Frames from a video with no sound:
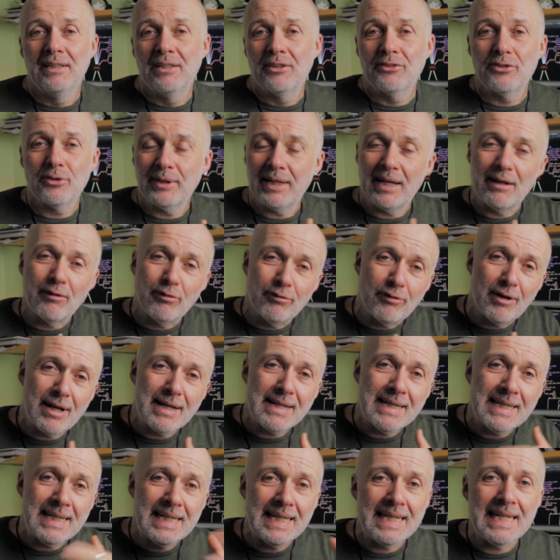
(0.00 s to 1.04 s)
So again,
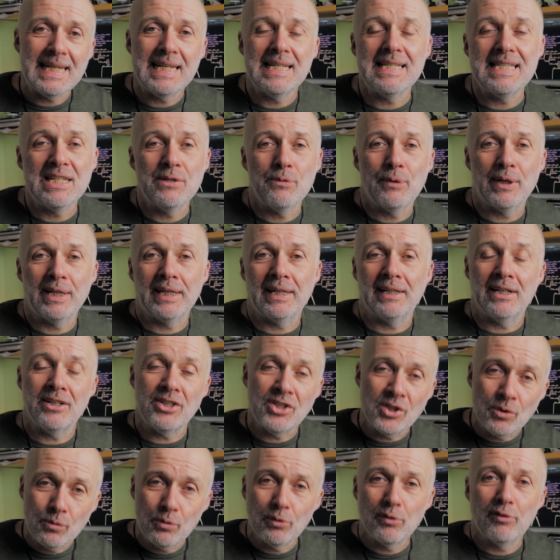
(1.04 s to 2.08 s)
find the easy way in, and
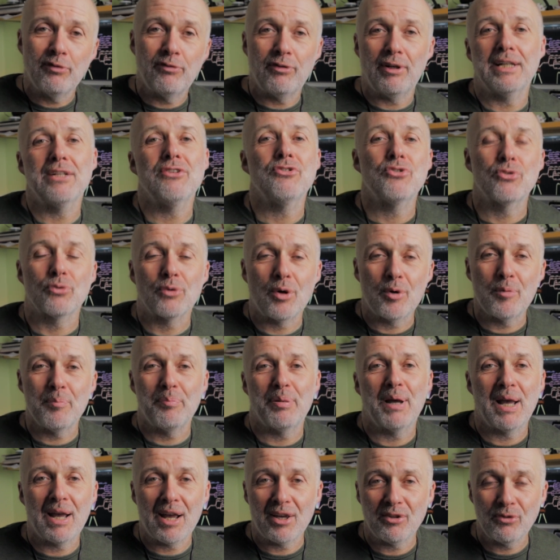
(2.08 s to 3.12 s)
you will find your own
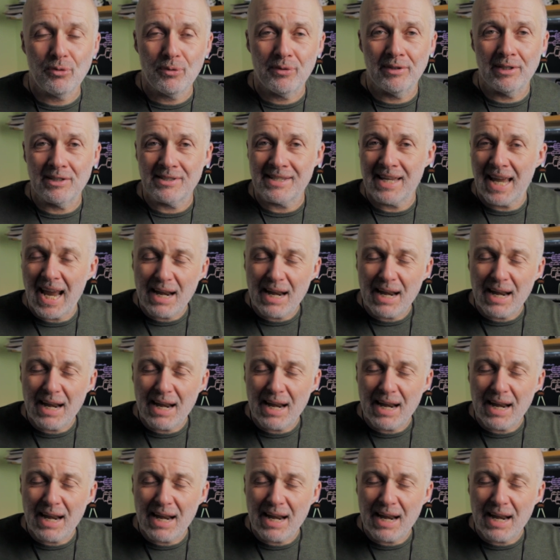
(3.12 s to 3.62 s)
path with this.